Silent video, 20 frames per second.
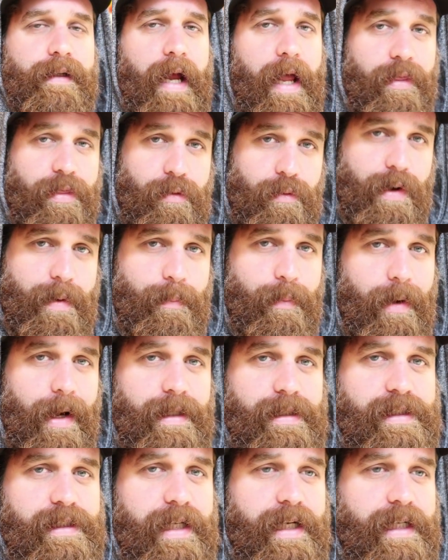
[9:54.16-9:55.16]
and three
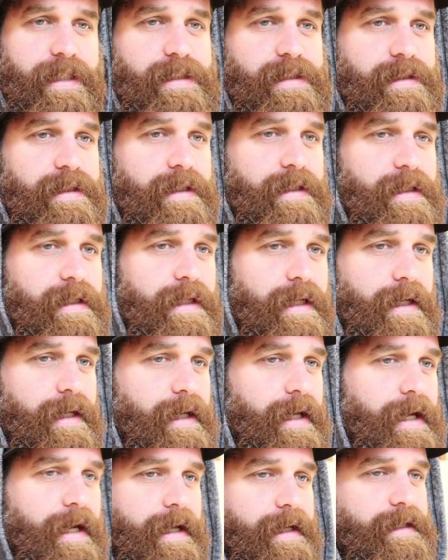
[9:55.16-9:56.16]
breadsticks.
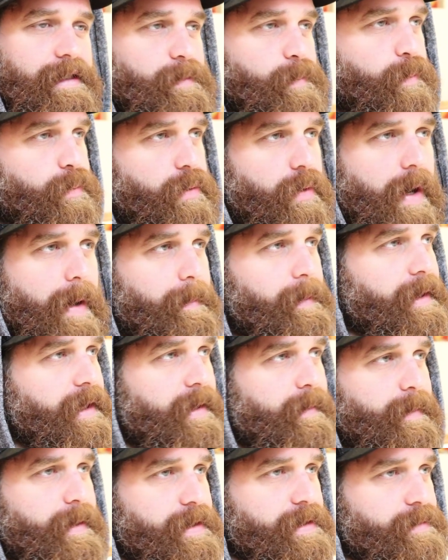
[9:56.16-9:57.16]
It's probably
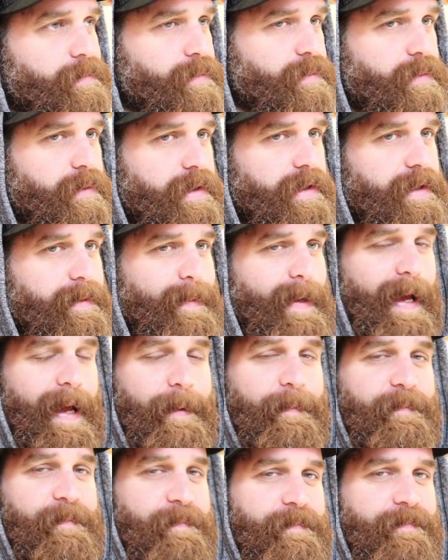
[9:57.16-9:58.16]
gonna be really
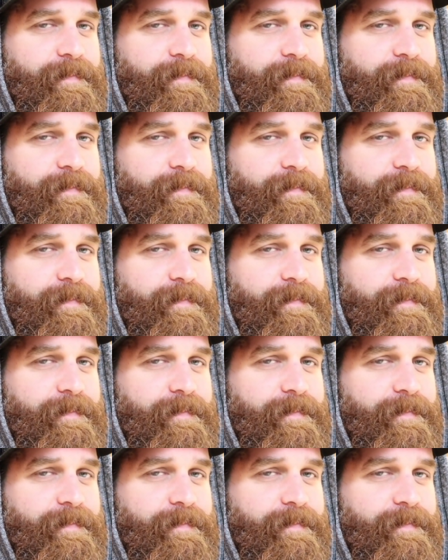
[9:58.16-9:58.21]
bad.